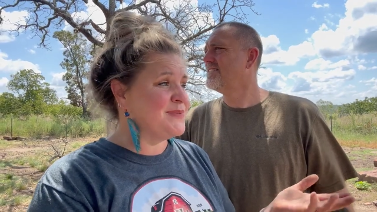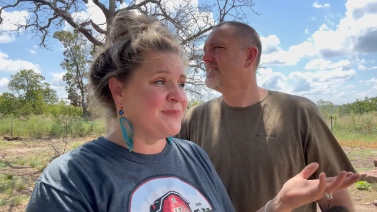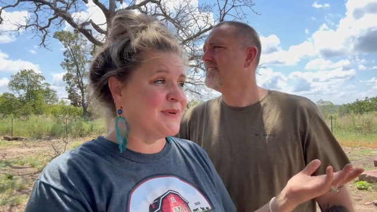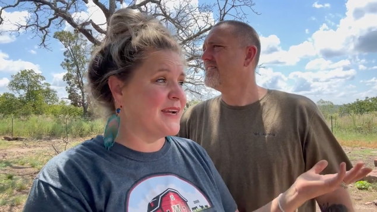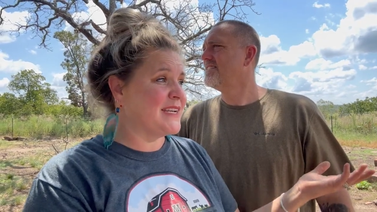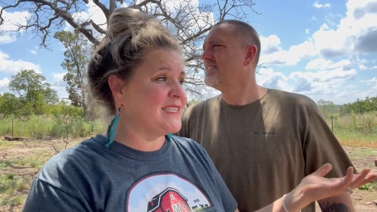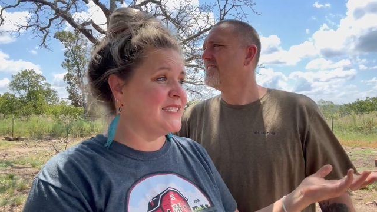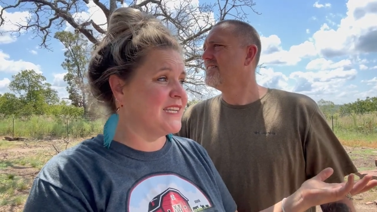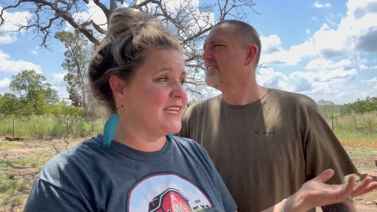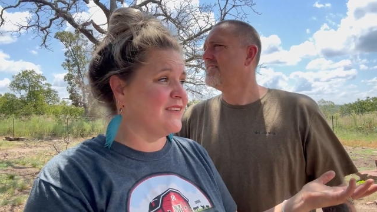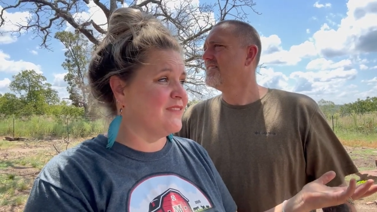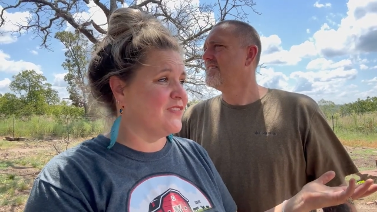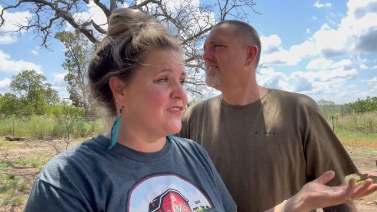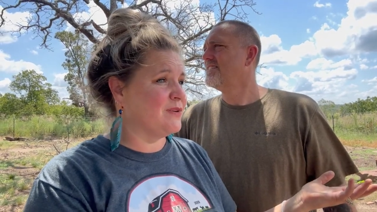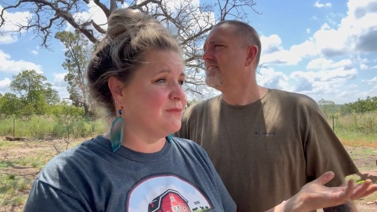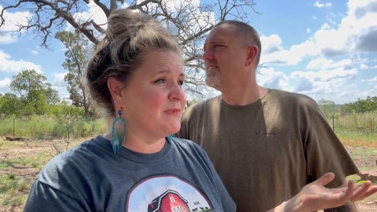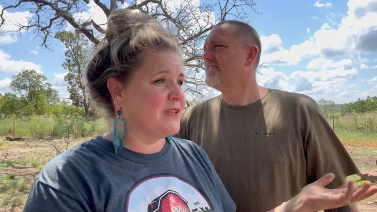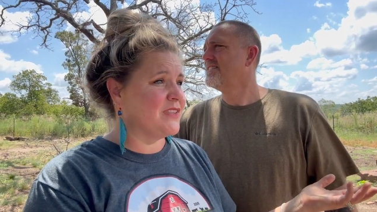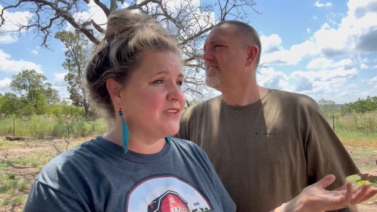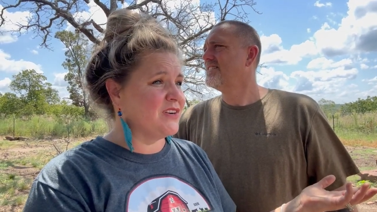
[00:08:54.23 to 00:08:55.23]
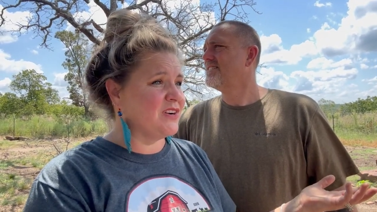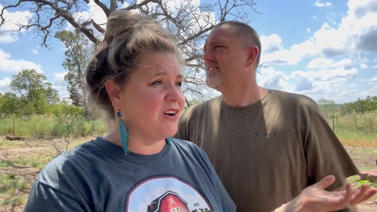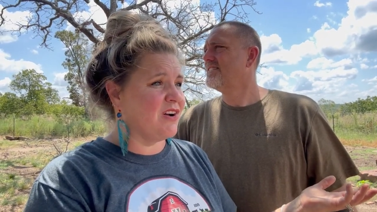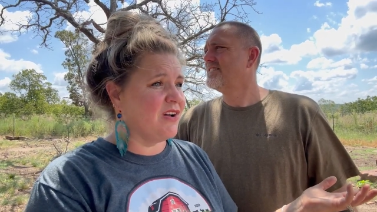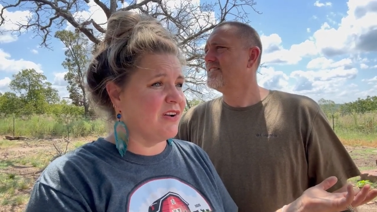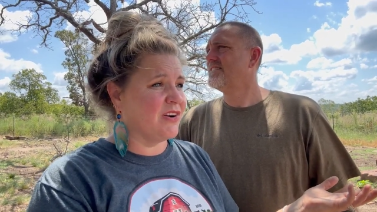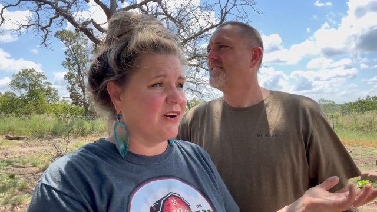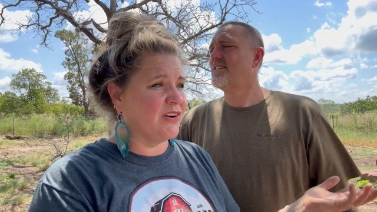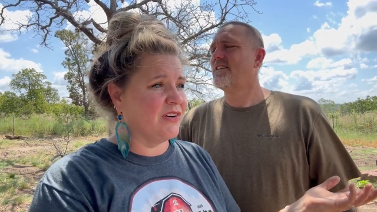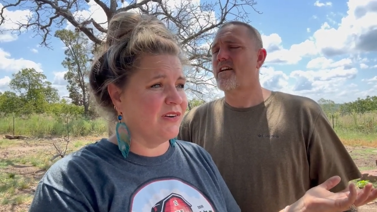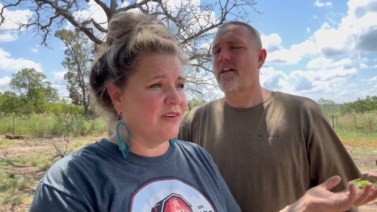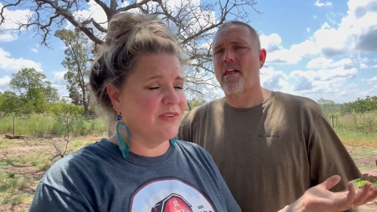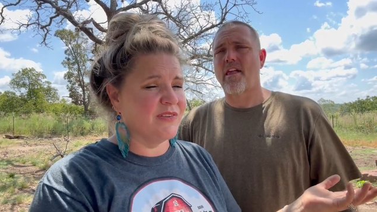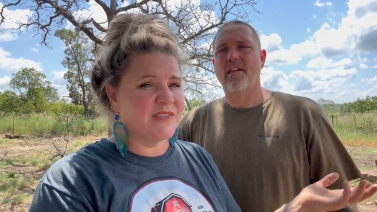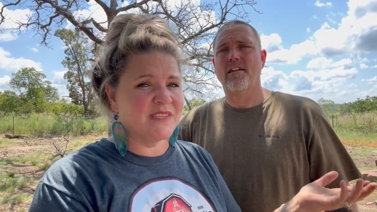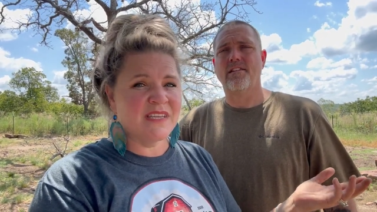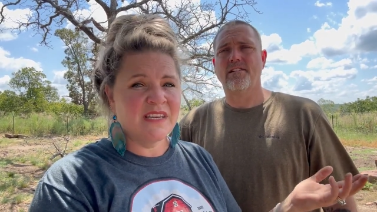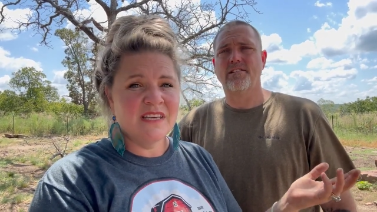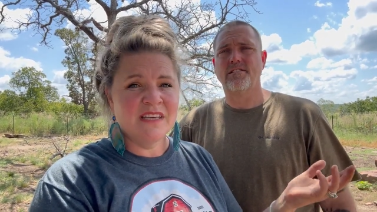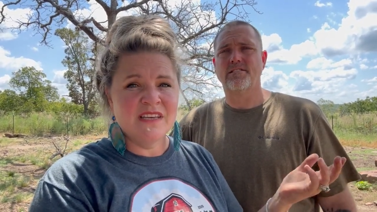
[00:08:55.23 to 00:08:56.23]
Speaker 1: Preston confirmed that they're all
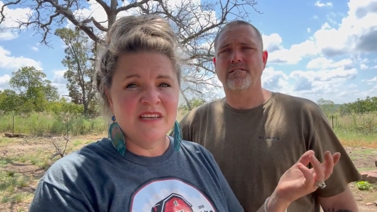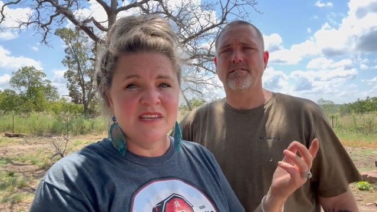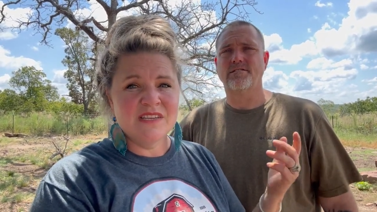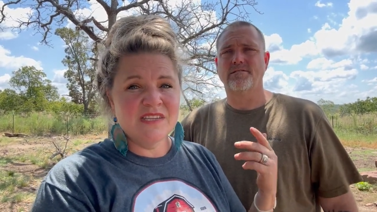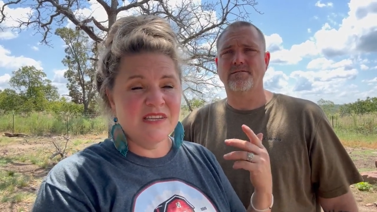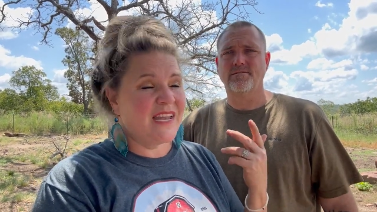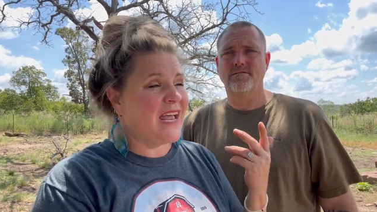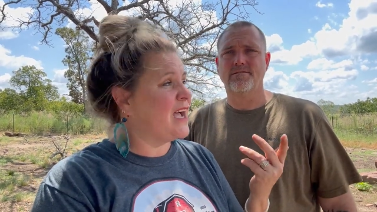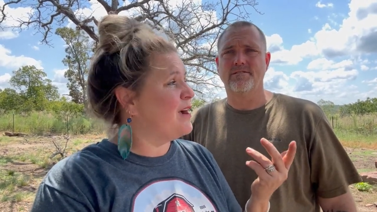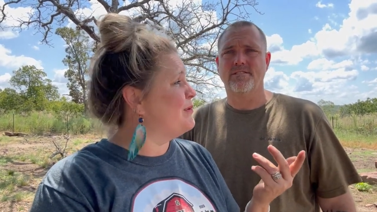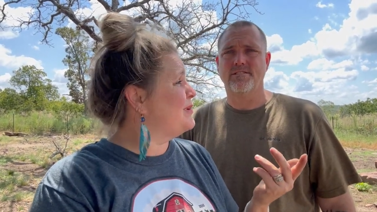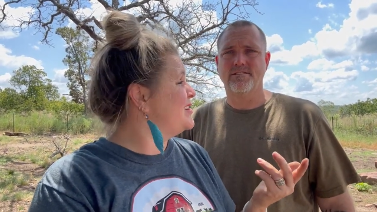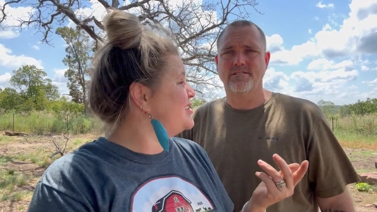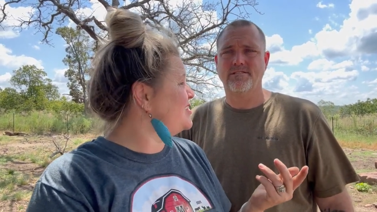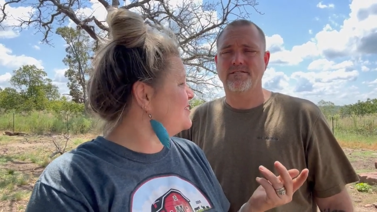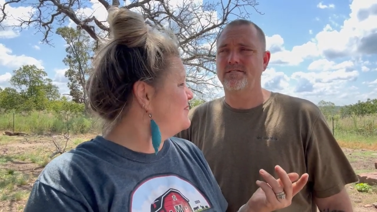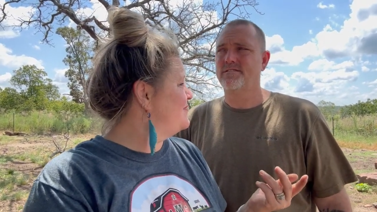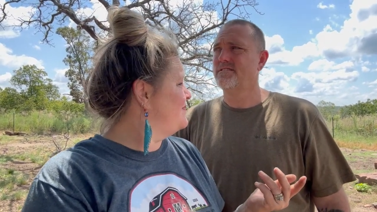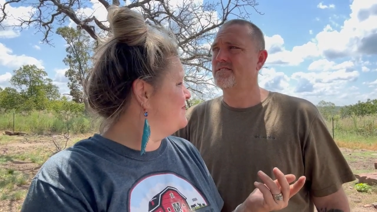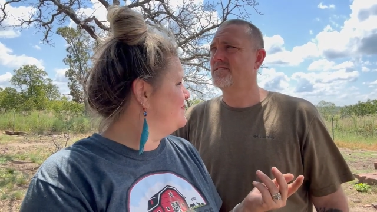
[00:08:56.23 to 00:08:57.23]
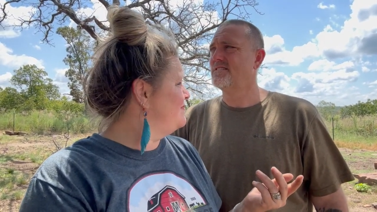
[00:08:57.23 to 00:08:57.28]
girls. So now we should,